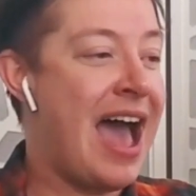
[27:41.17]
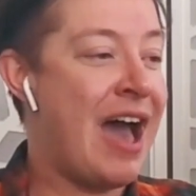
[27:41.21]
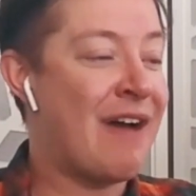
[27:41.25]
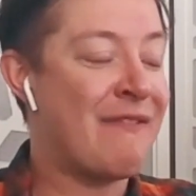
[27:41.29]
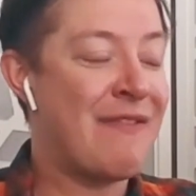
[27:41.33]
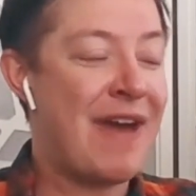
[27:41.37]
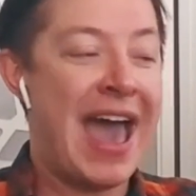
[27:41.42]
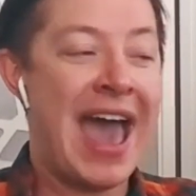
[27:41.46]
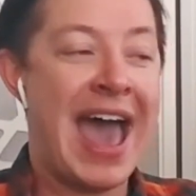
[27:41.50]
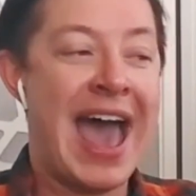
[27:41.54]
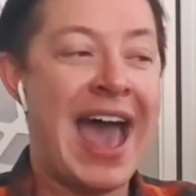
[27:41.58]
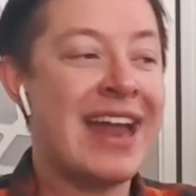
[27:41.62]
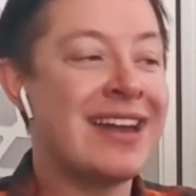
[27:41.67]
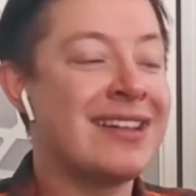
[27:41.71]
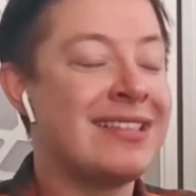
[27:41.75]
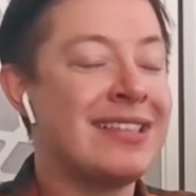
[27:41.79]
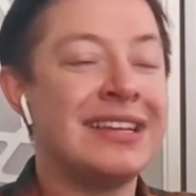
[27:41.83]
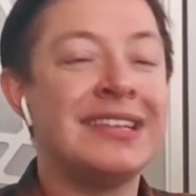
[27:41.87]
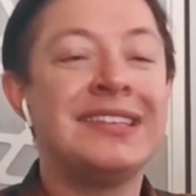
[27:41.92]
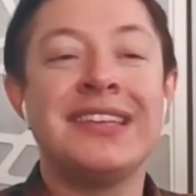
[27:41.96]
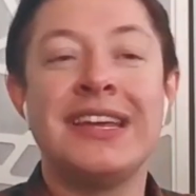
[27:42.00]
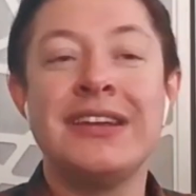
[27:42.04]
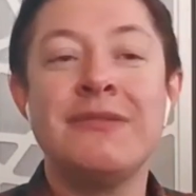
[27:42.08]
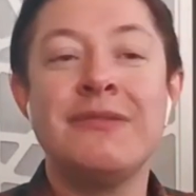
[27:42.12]
have had
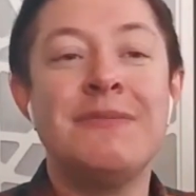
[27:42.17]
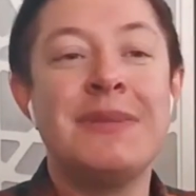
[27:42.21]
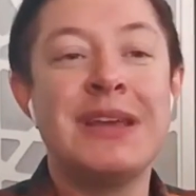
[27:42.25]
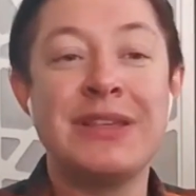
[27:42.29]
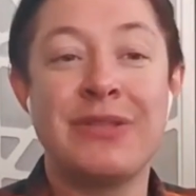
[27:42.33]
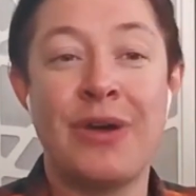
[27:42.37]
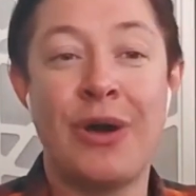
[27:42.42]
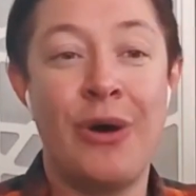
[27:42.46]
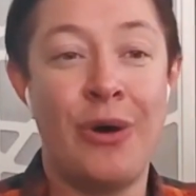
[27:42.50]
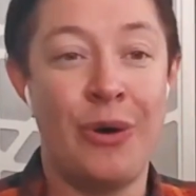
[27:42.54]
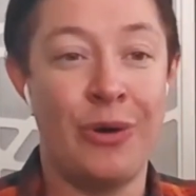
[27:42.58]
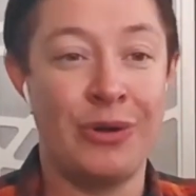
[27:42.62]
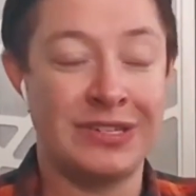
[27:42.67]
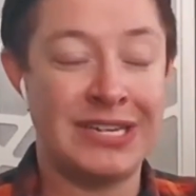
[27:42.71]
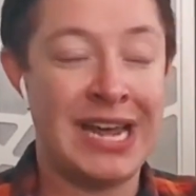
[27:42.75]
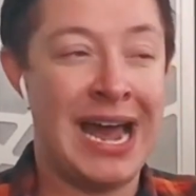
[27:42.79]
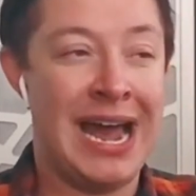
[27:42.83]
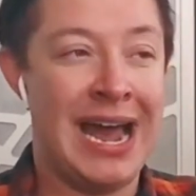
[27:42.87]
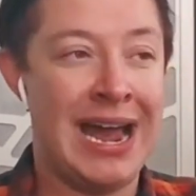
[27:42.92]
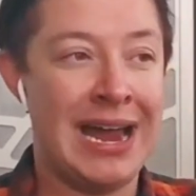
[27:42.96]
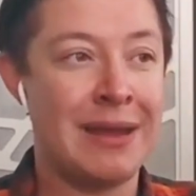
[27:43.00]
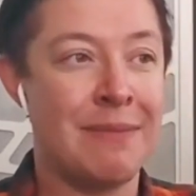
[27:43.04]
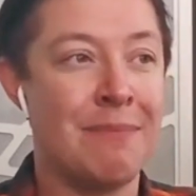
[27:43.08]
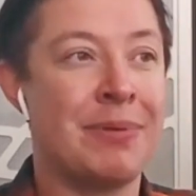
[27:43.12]
this in me the whole
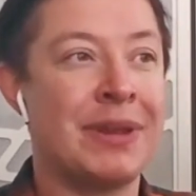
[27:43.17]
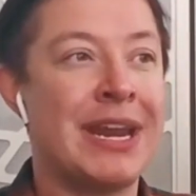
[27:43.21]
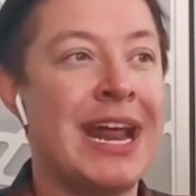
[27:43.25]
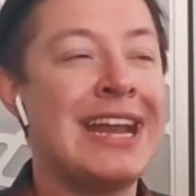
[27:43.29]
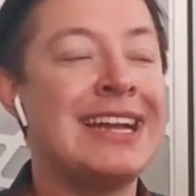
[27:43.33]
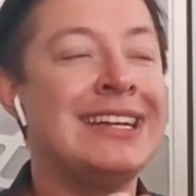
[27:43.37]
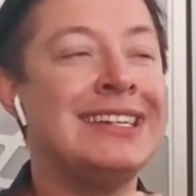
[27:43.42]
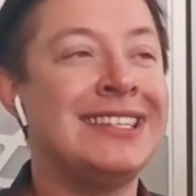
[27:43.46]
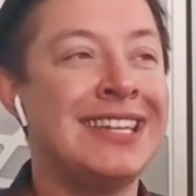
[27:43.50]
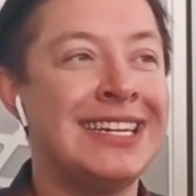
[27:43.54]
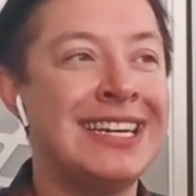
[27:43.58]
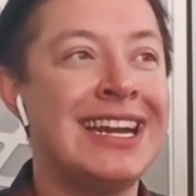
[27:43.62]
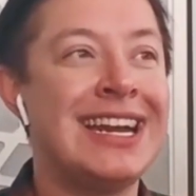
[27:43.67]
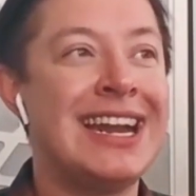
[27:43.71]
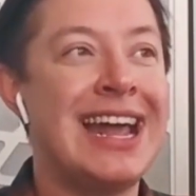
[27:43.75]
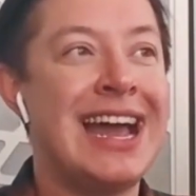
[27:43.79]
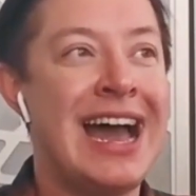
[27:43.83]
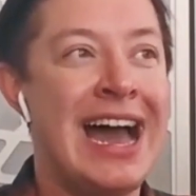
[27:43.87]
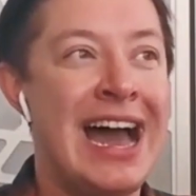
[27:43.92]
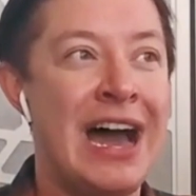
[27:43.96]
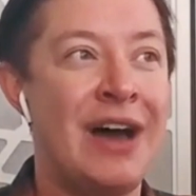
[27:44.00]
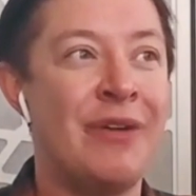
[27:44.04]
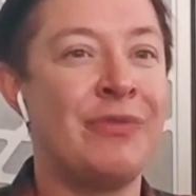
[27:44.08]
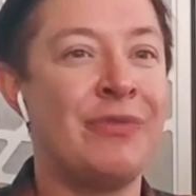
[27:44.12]
time, but I didn't
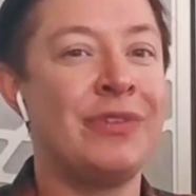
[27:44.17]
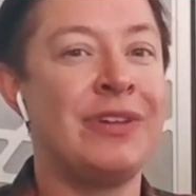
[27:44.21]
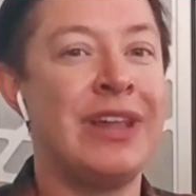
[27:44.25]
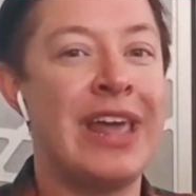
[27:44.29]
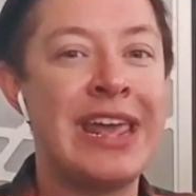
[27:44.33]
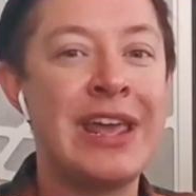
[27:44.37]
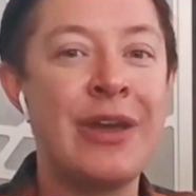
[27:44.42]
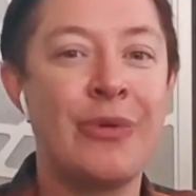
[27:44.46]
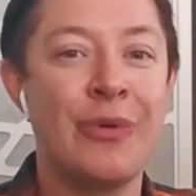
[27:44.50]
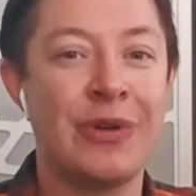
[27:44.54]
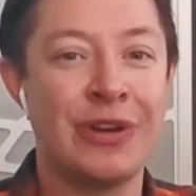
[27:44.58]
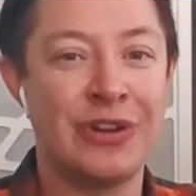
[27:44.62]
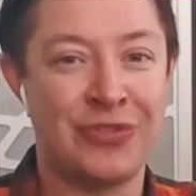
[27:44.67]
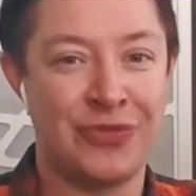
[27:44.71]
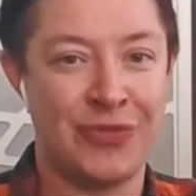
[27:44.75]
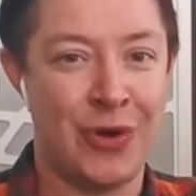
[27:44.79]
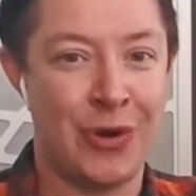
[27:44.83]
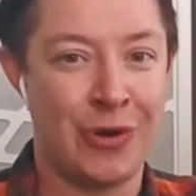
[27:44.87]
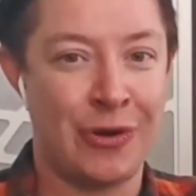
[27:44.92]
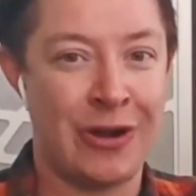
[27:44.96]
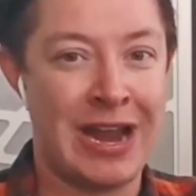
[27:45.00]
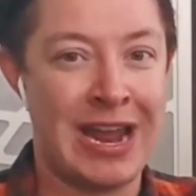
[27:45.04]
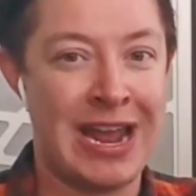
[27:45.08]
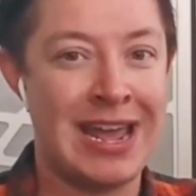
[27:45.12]
have language
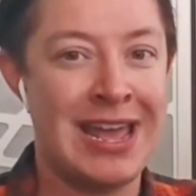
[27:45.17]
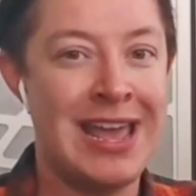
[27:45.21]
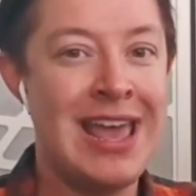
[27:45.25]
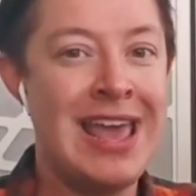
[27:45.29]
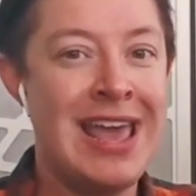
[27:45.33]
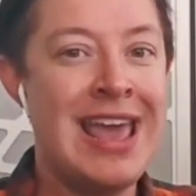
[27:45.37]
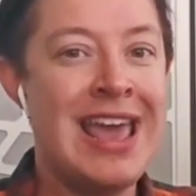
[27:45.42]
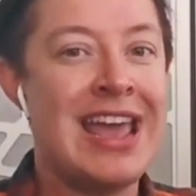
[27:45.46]
for it